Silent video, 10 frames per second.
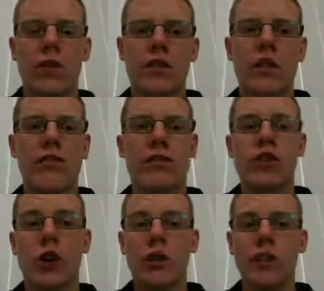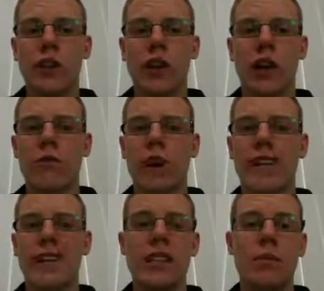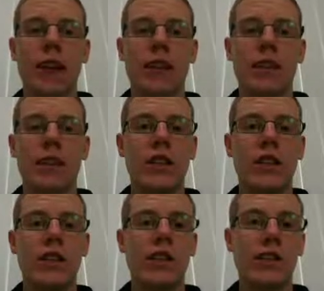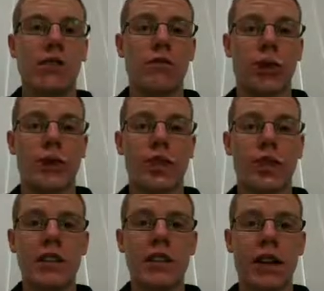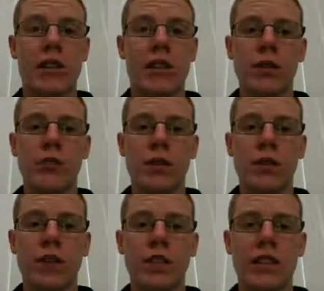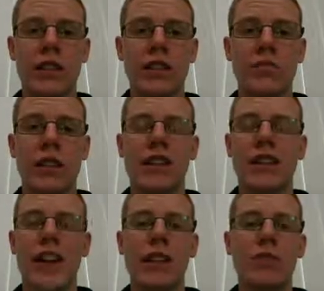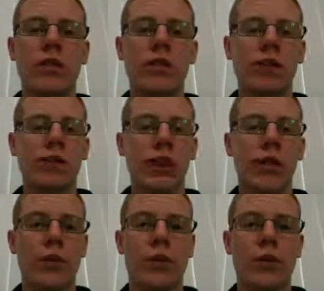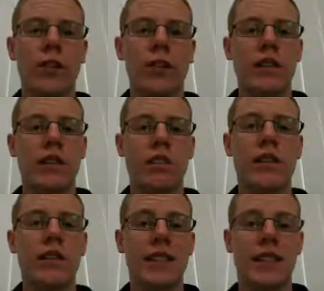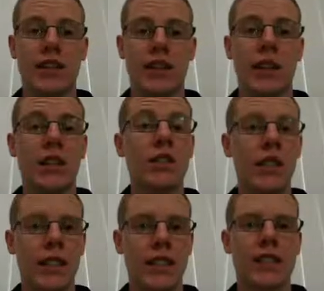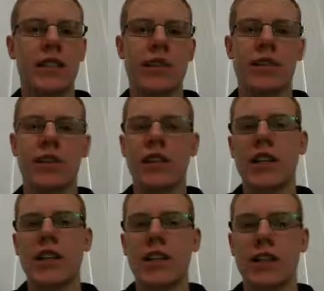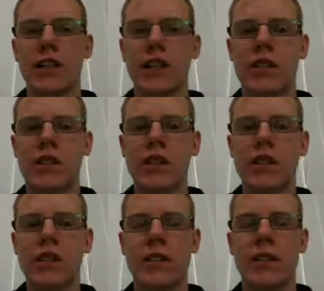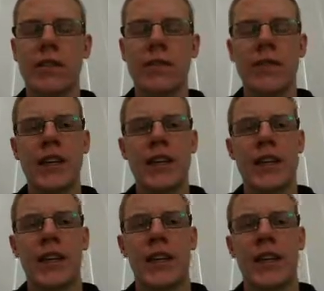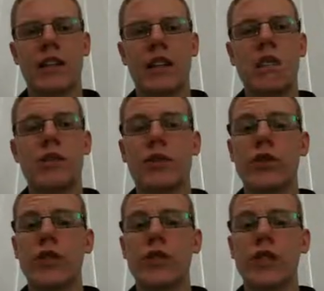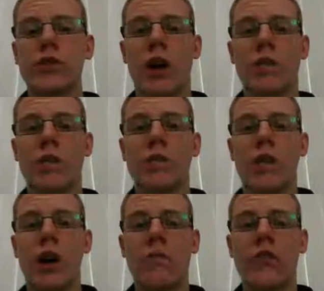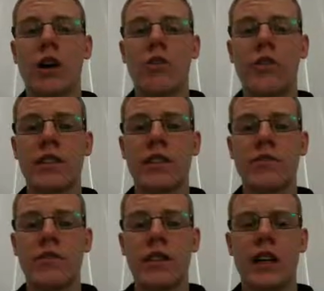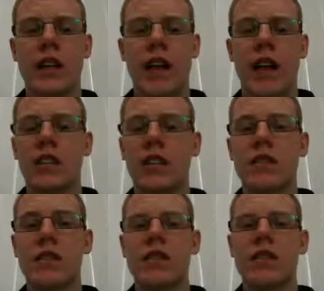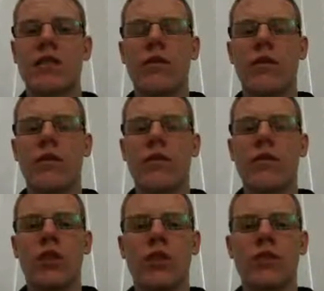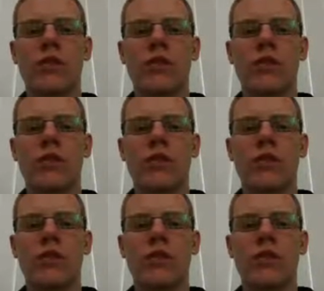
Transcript: Different jobs are run independently on different processes in our multiprocessing system, and there's absolutely no explicit synchronization amongst the processes. A typical use of this might be a time-sharing system, and it's not